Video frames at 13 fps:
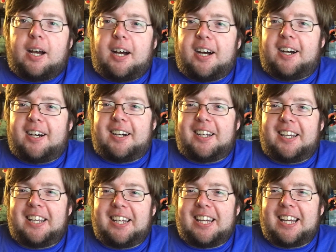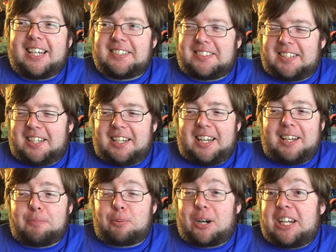as
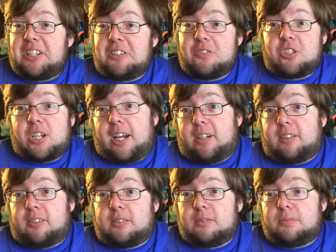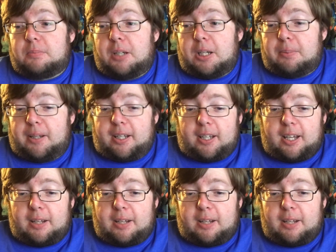a brand new channel, maybe.